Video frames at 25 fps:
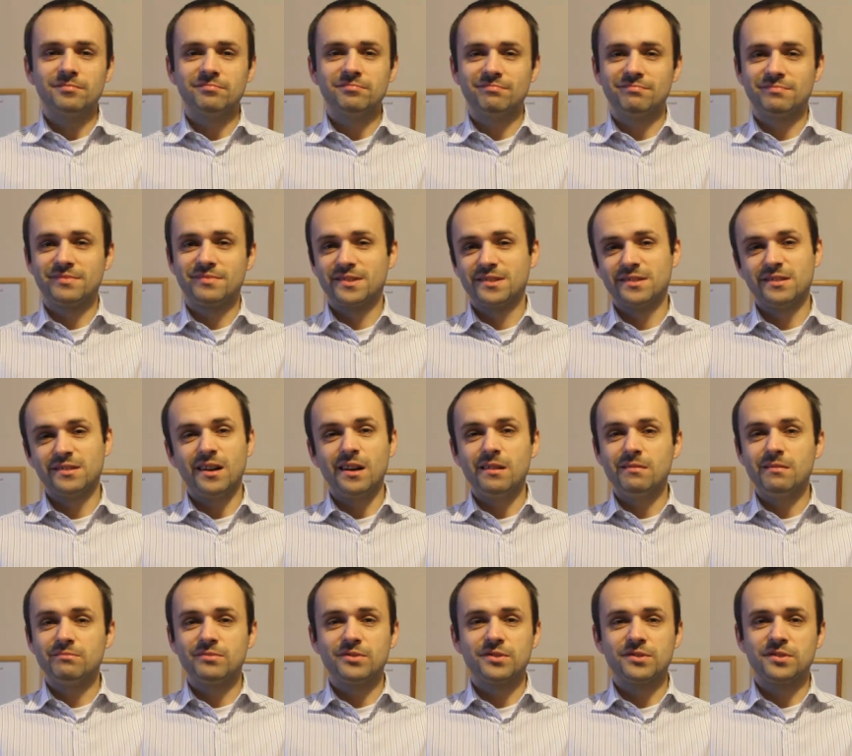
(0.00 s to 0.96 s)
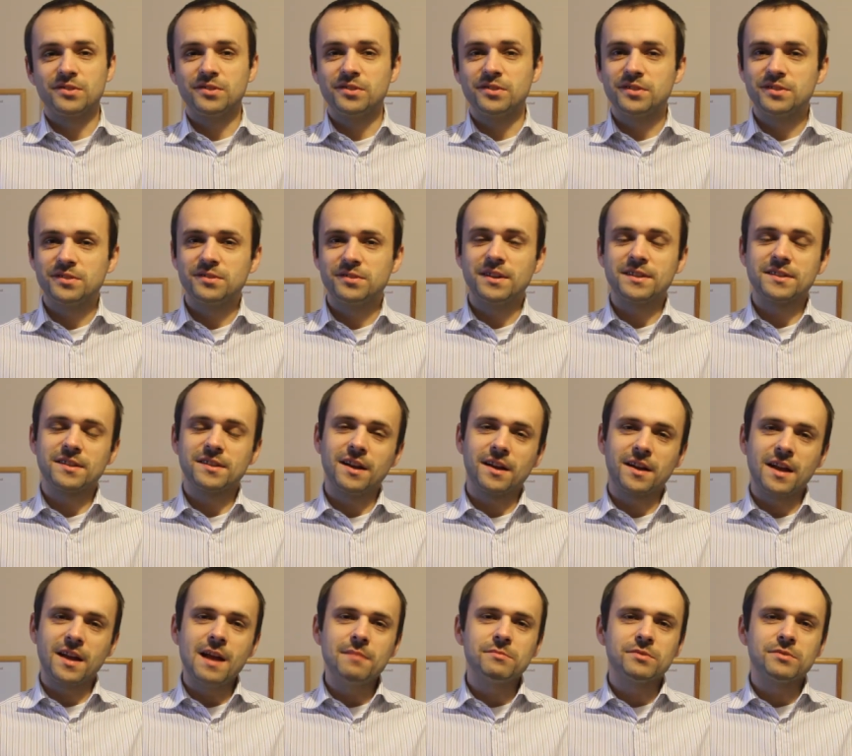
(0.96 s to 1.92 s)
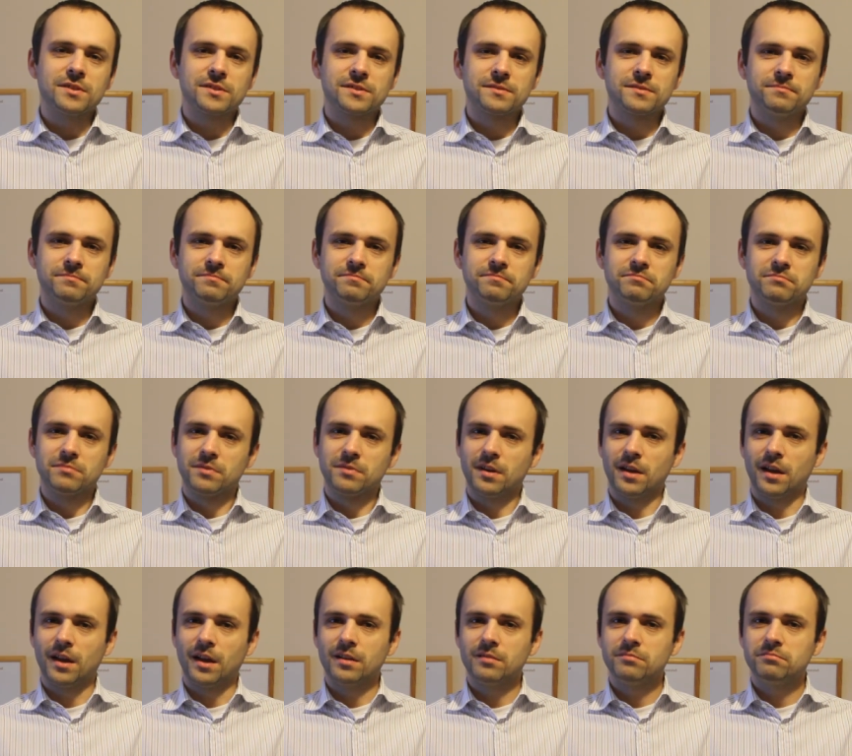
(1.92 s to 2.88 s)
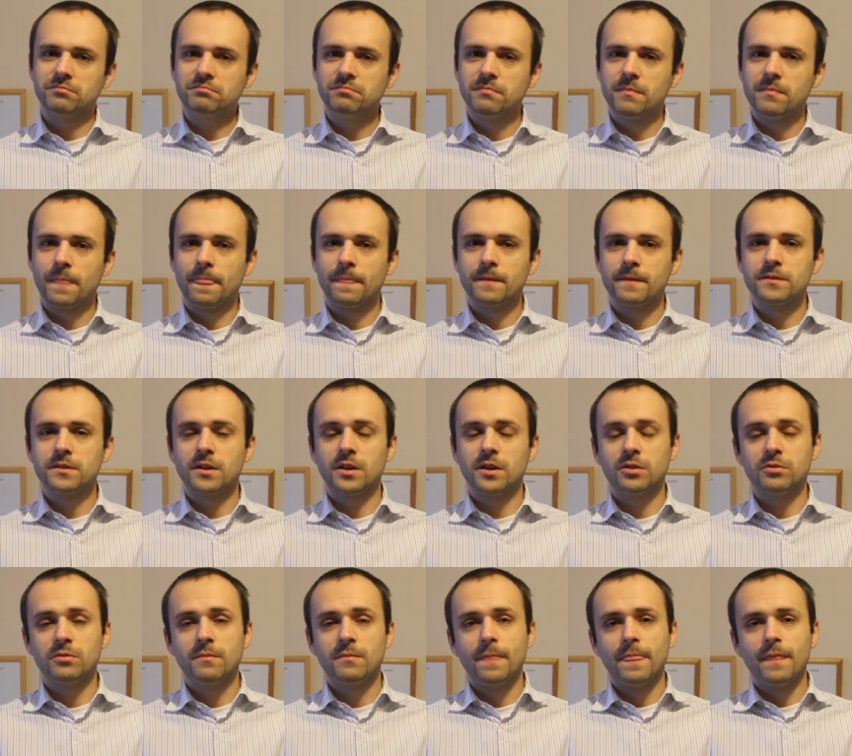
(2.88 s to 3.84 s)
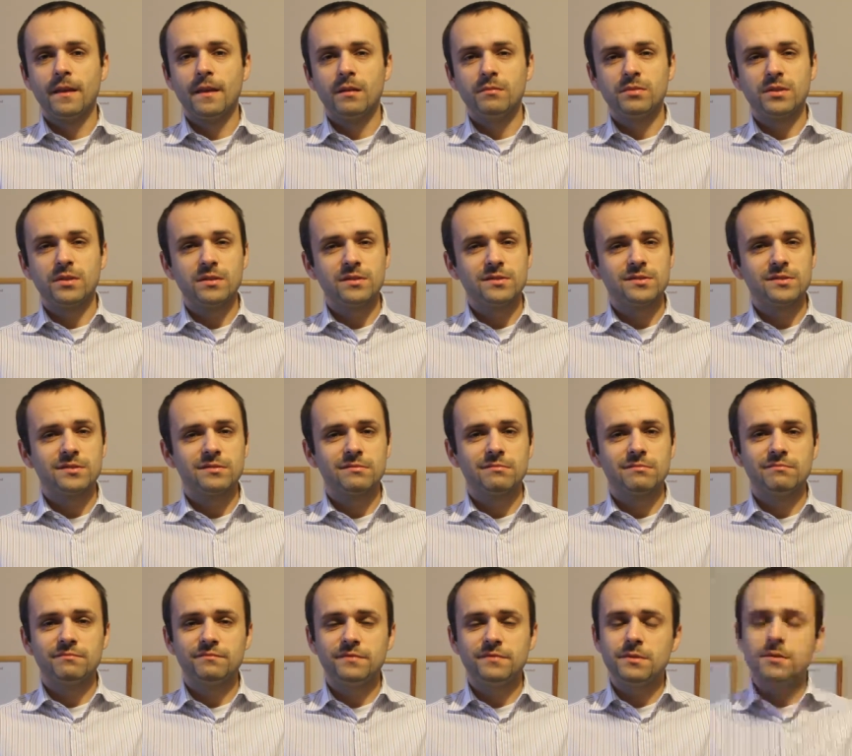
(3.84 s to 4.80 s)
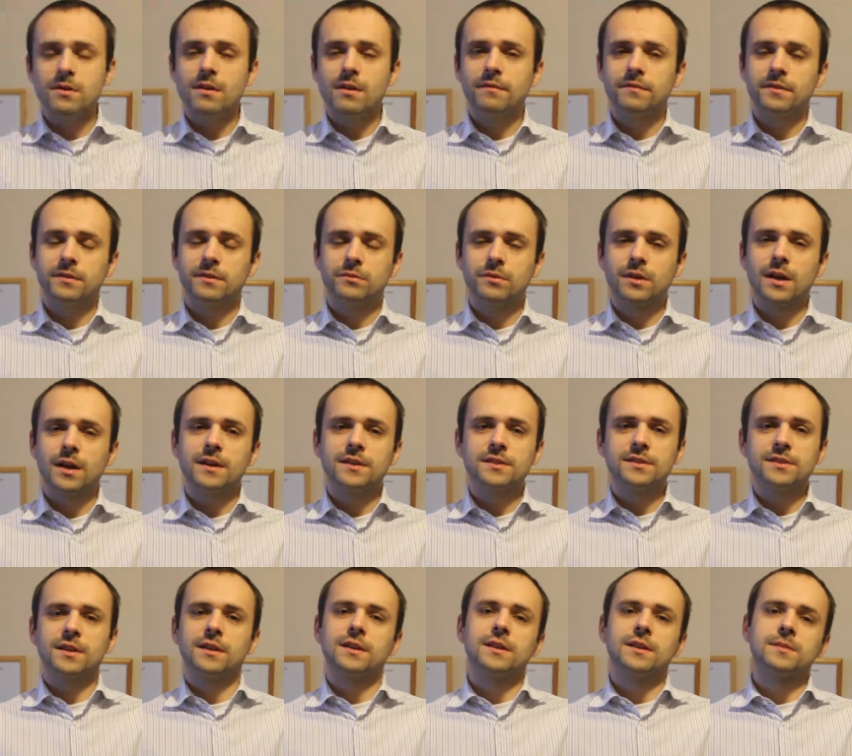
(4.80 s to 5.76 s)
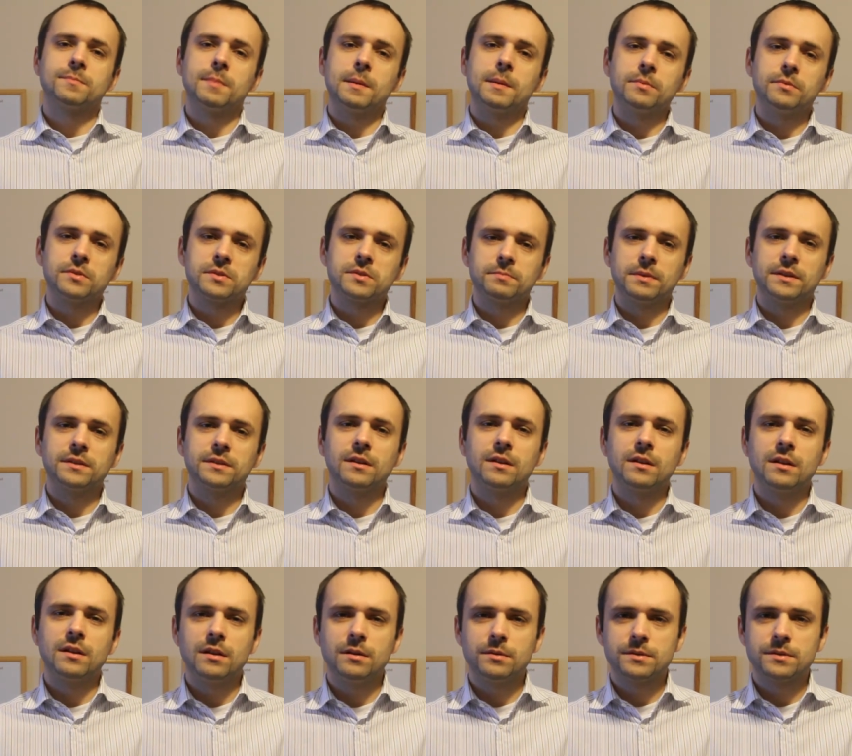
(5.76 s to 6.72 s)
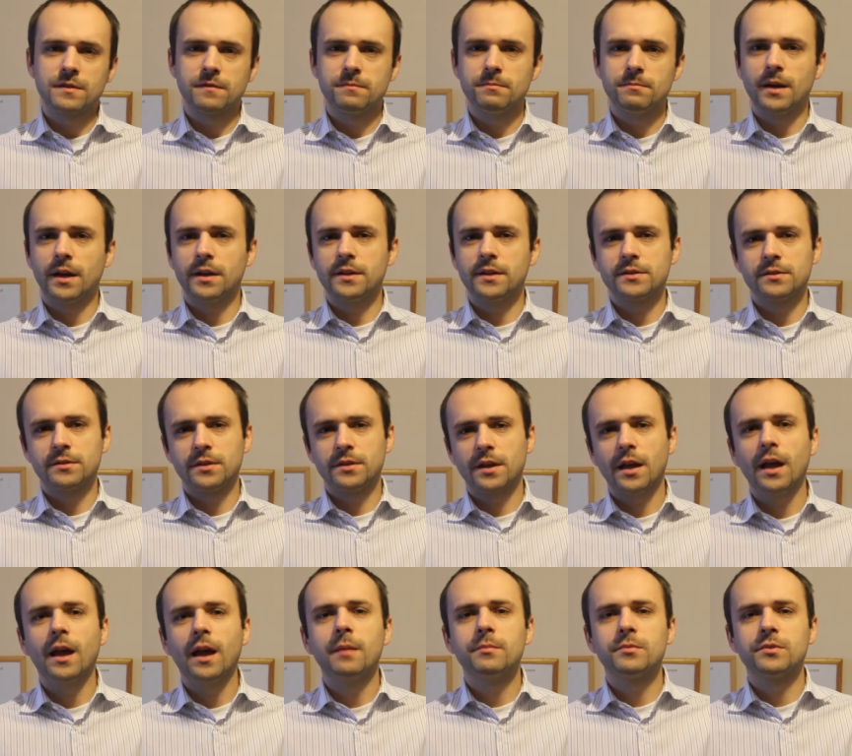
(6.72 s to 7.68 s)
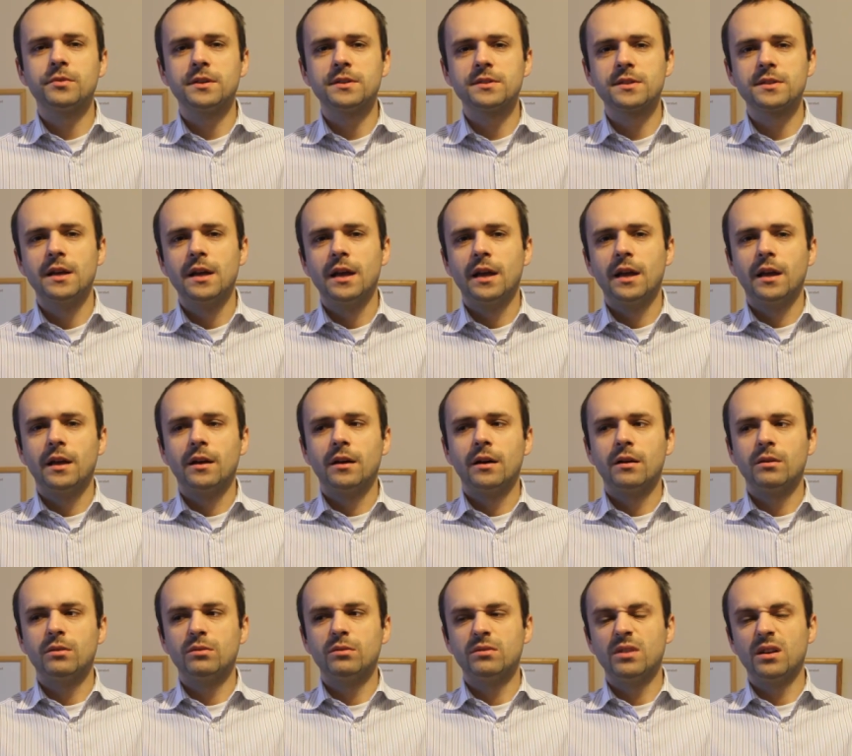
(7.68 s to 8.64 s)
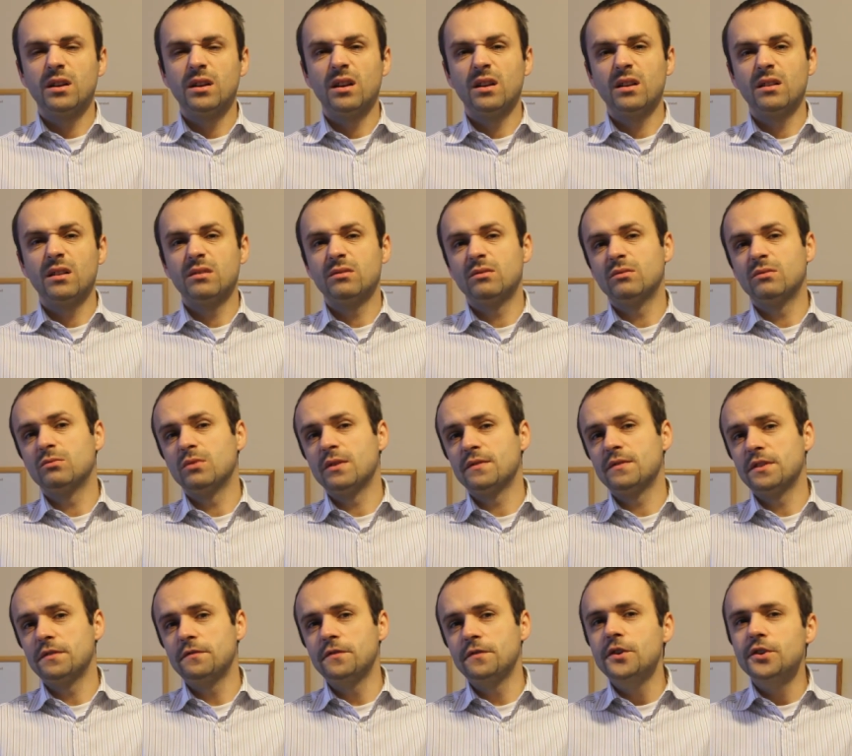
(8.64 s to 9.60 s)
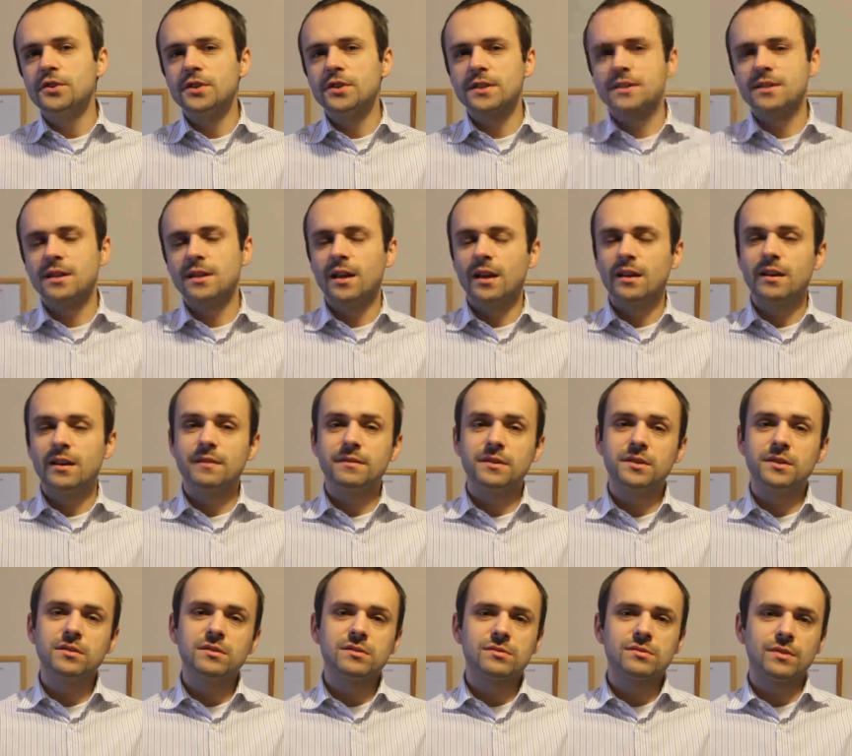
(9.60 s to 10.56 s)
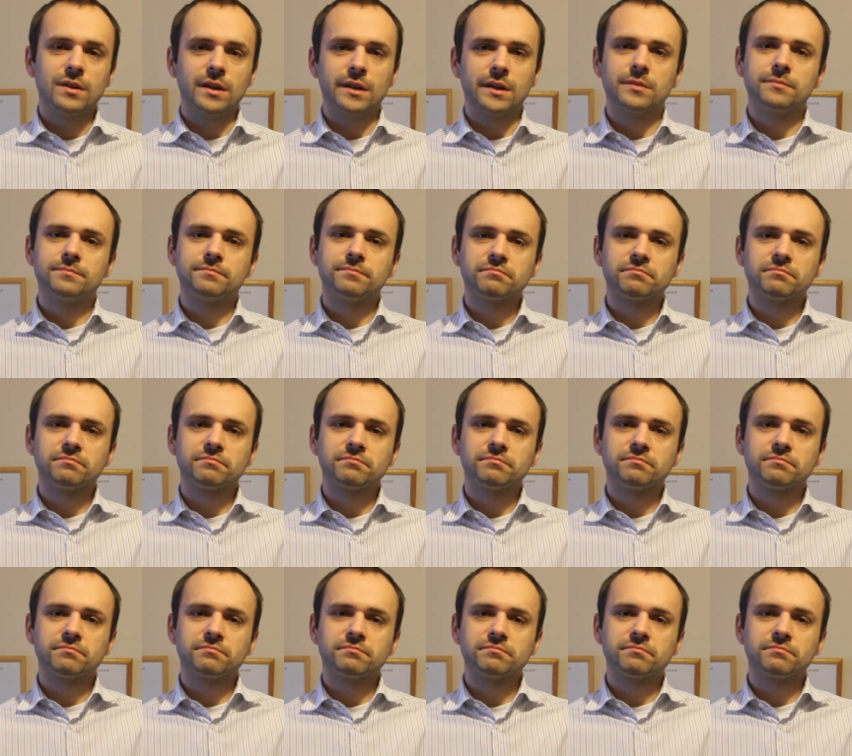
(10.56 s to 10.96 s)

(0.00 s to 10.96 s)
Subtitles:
So I'm just used to SLR cameras. Okay? So, because very often what I see is people spend loads of money on the cameras with the features that I never use really.